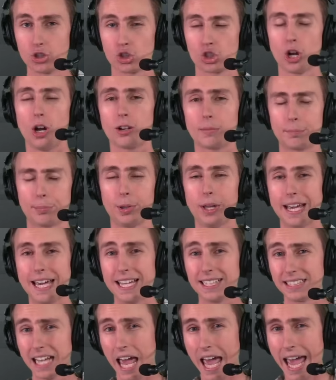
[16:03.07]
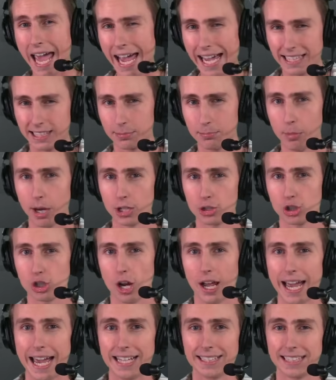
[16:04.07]
chunk plays as much
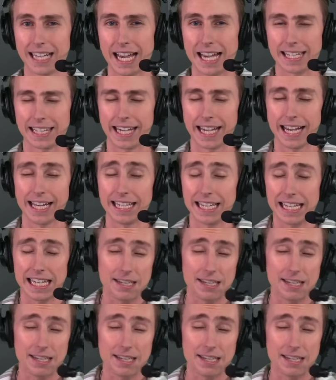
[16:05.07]
as I can,